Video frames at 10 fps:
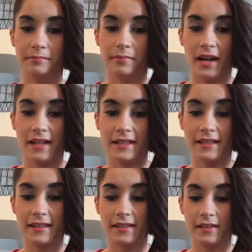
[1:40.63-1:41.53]
But
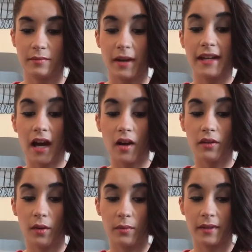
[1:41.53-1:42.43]
right now,
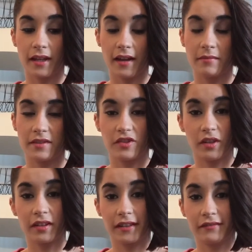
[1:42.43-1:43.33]
though, we have been
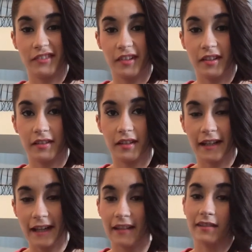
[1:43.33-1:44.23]
struggling for,
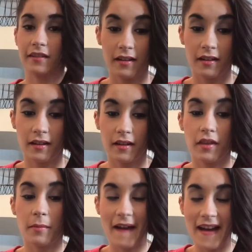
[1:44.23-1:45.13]
again,
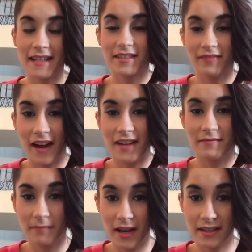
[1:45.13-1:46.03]
the past 5
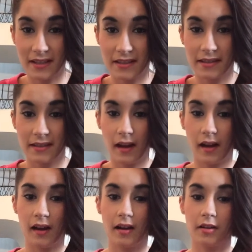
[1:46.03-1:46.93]
months
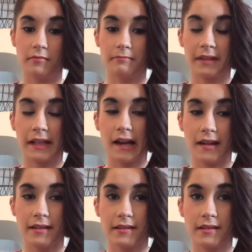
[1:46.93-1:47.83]

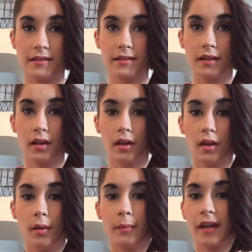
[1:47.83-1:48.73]
because
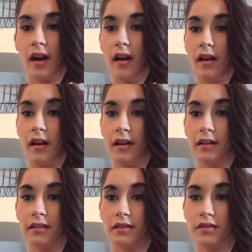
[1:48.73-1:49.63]
we are
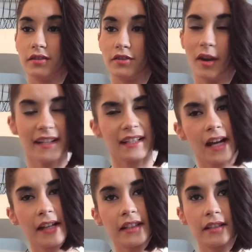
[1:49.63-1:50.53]
trying to
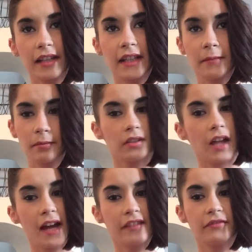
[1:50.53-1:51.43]
kind of like keep her
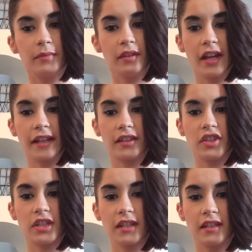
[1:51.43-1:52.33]
alive, but like
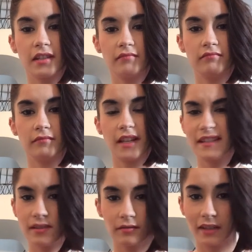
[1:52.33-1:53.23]
she
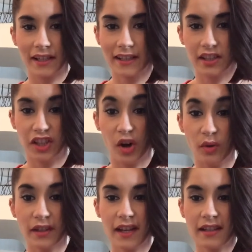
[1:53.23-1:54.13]
isn't ready to go
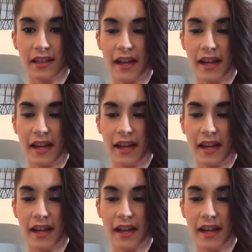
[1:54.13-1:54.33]
yet.